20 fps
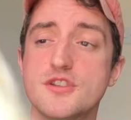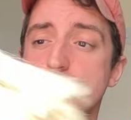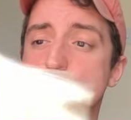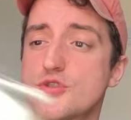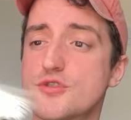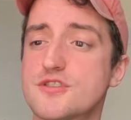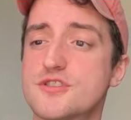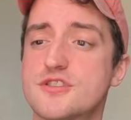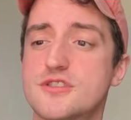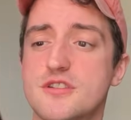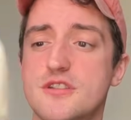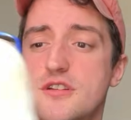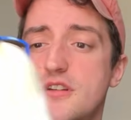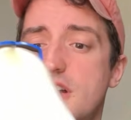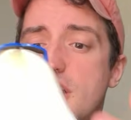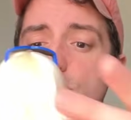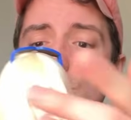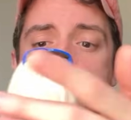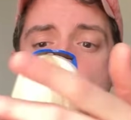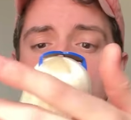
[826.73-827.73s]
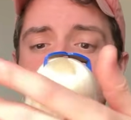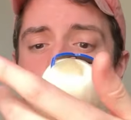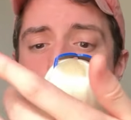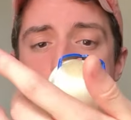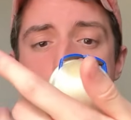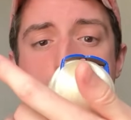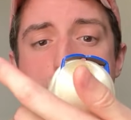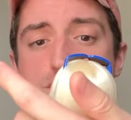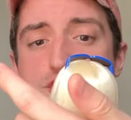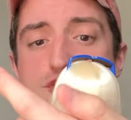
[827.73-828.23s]
just a gorgeous
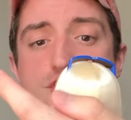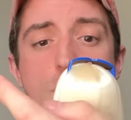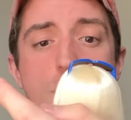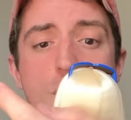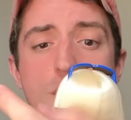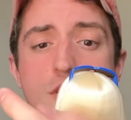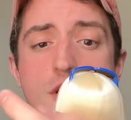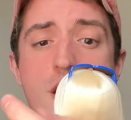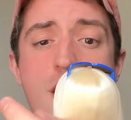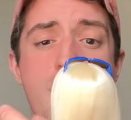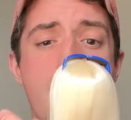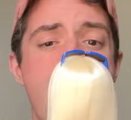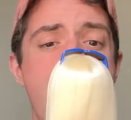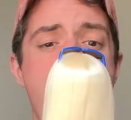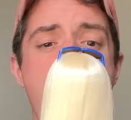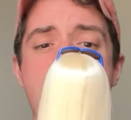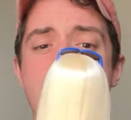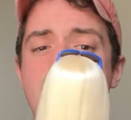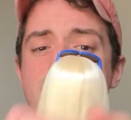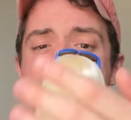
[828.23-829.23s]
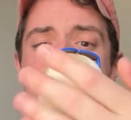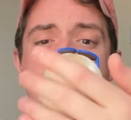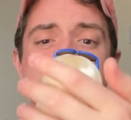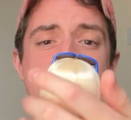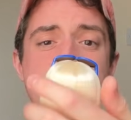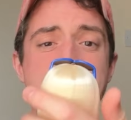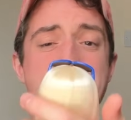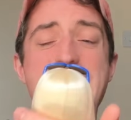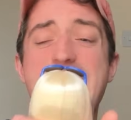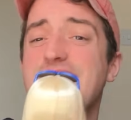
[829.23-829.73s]
doll. And
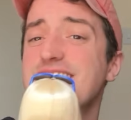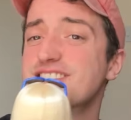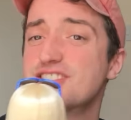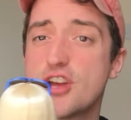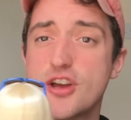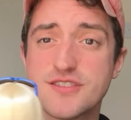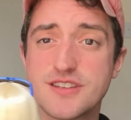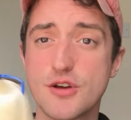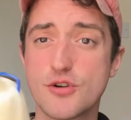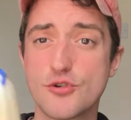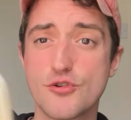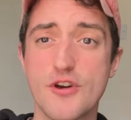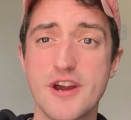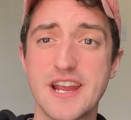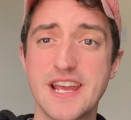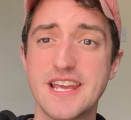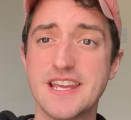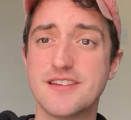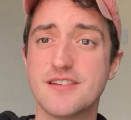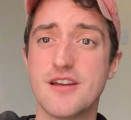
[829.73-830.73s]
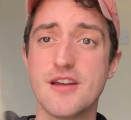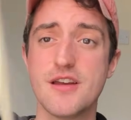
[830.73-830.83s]
the hair's turned out great.